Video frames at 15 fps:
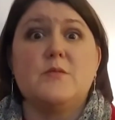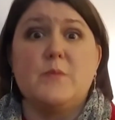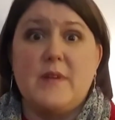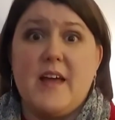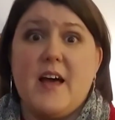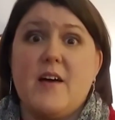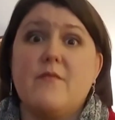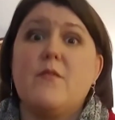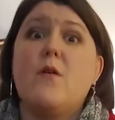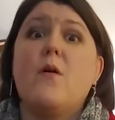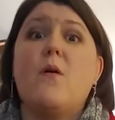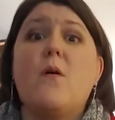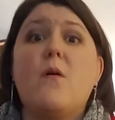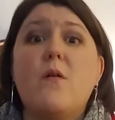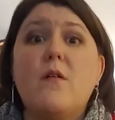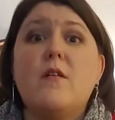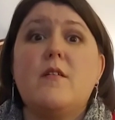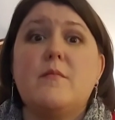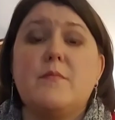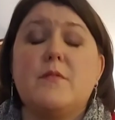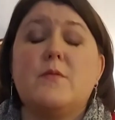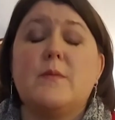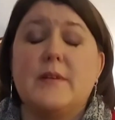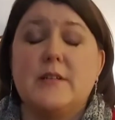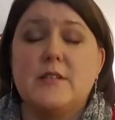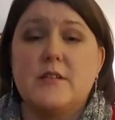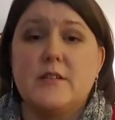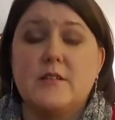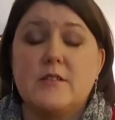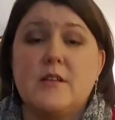We have horrible
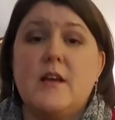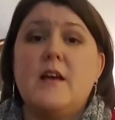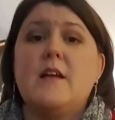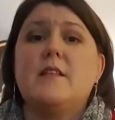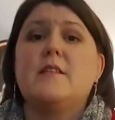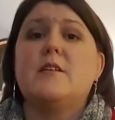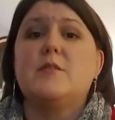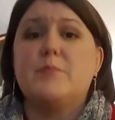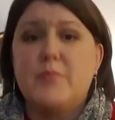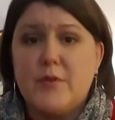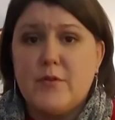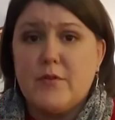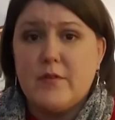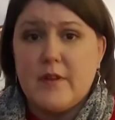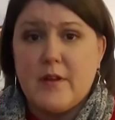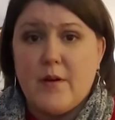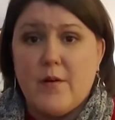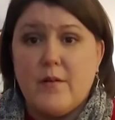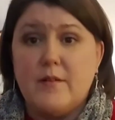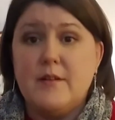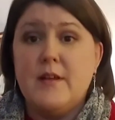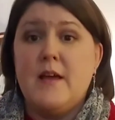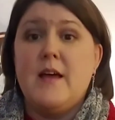winters that are brutally cold.